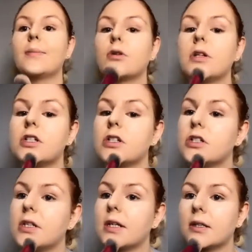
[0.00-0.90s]
I'm going to
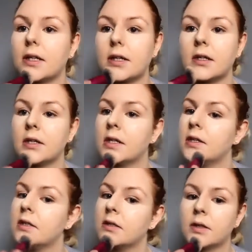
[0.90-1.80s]
just gently
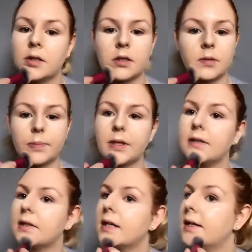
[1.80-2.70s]

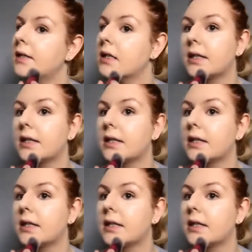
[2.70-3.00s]
blend it in.